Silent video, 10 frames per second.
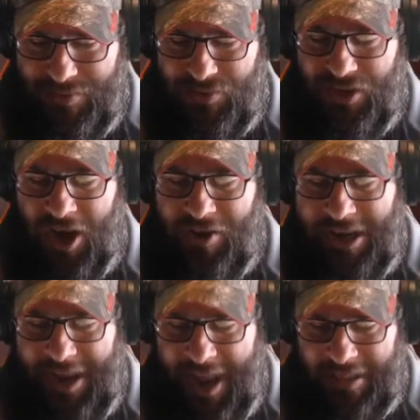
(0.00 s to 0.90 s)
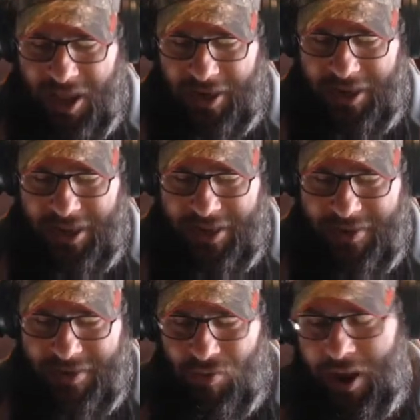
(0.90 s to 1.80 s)
Sorry, got lucky.
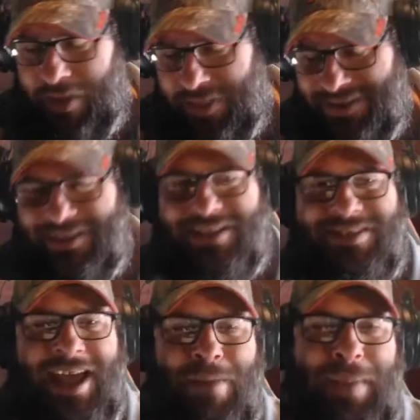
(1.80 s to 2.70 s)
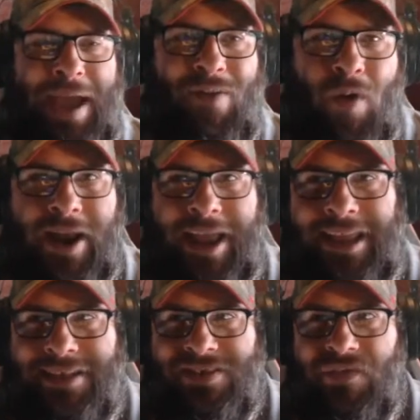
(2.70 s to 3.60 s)
Okay, that's not a bad one. I
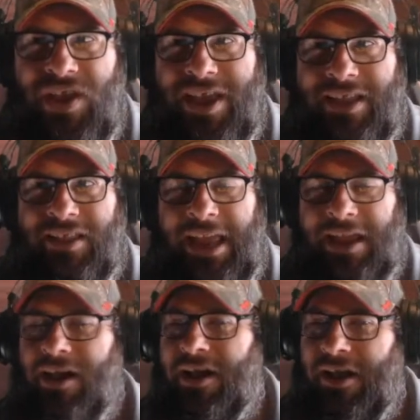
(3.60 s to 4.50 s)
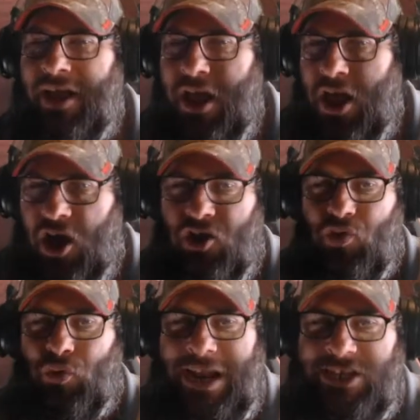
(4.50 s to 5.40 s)
guess if you hit like a
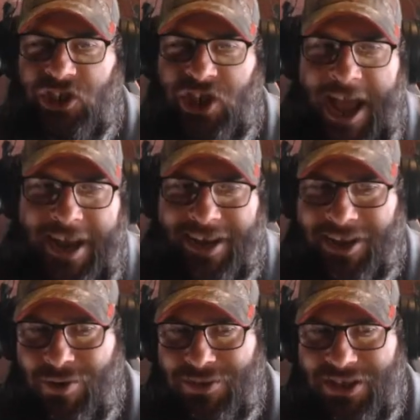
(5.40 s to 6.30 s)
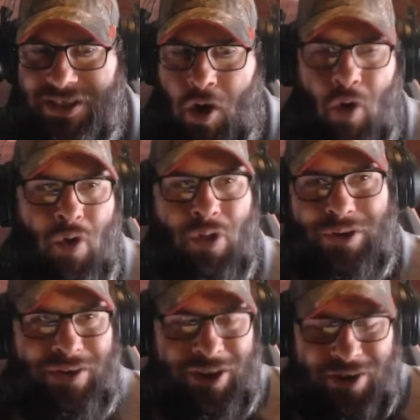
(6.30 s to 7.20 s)
great shot and it goes in the hole,
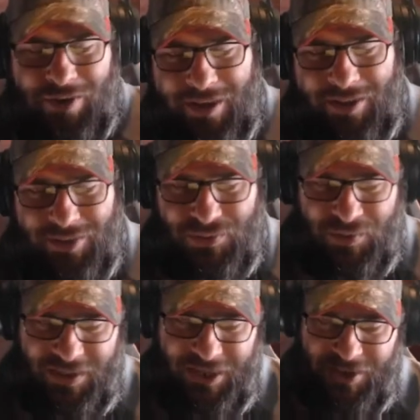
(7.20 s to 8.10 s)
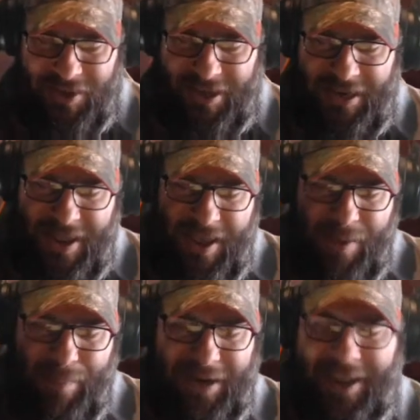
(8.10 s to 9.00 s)
or, you know, it looks really good.
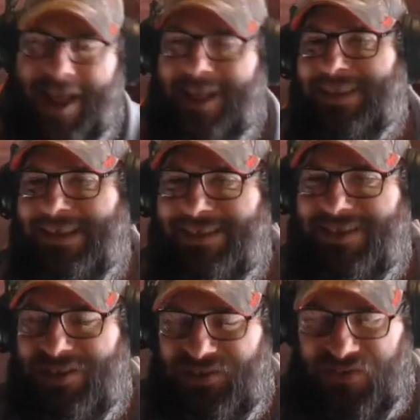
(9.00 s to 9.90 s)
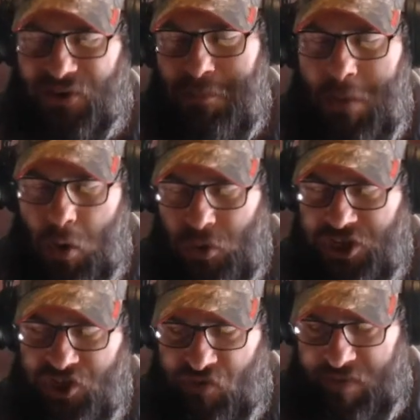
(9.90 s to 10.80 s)
But again, this is for
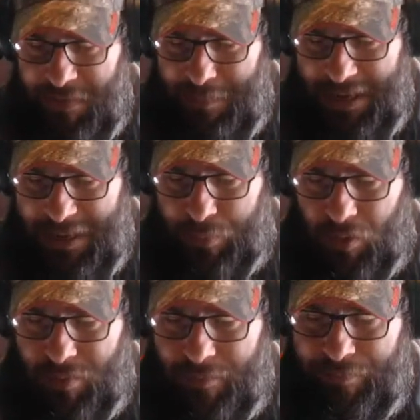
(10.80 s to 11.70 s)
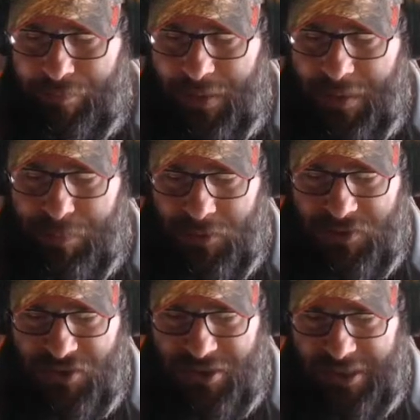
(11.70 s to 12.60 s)
emoji-driven people. Me
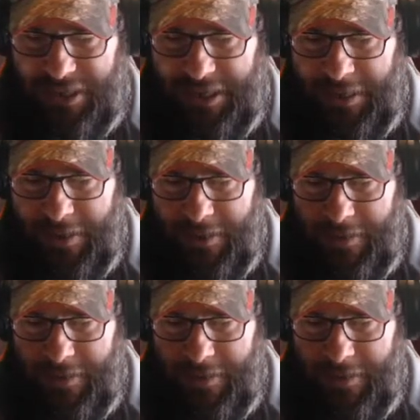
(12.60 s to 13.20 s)
personally,